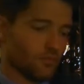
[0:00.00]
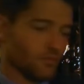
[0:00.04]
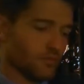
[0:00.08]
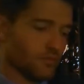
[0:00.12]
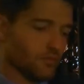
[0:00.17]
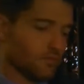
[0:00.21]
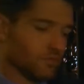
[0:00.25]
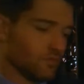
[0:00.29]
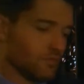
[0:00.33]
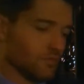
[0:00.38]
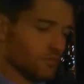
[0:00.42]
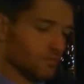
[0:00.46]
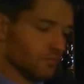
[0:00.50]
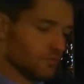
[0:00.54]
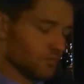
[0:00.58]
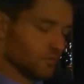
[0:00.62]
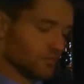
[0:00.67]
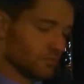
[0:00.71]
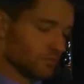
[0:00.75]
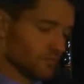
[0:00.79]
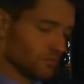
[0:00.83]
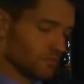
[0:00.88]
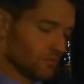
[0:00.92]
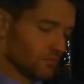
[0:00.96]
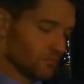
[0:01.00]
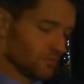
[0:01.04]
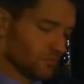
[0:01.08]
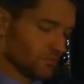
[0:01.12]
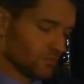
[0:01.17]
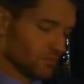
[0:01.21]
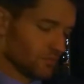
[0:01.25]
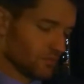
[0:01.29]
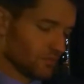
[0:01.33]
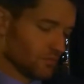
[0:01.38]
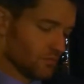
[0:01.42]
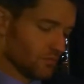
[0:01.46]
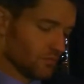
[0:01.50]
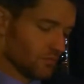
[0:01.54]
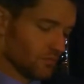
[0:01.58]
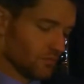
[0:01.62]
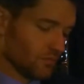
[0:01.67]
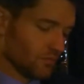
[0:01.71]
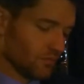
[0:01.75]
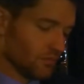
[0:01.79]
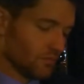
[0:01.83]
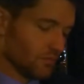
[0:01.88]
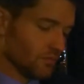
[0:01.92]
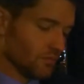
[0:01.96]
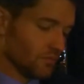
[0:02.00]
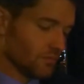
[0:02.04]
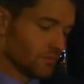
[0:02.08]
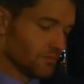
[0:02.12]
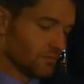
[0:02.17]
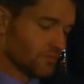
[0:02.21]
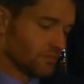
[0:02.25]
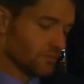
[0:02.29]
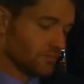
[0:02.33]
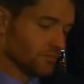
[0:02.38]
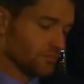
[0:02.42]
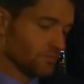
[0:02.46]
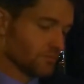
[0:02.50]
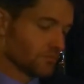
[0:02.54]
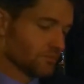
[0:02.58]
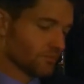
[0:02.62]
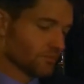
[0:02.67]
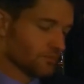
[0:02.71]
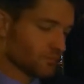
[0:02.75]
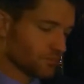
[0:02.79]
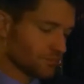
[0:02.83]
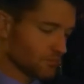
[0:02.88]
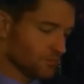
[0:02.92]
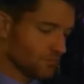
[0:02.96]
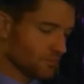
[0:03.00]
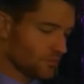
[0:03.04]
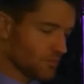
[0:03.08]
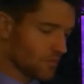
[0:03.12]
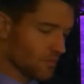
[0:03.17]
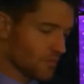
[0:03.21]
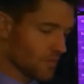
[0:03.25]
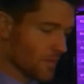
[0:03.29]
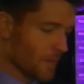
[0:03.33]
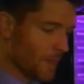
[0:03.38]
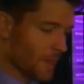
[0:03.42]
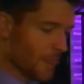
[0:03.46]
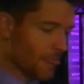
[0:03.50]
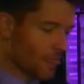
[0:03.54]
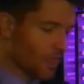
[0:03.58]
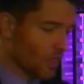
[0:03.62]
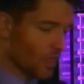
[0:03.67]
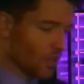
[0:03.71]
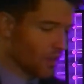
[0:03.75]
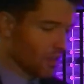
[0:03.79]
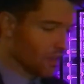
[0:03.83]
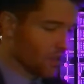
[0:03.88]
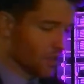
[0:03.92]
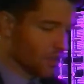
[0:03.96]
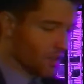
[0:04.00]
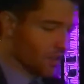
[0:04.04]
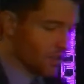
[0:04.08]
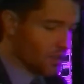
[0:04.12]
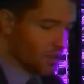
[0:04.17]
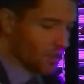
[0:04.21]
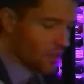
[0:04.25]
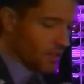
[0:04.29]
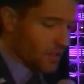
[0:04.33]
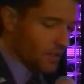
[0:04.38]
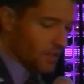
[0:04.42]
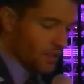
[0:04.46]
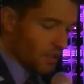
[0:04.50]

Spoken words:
(no one is talking)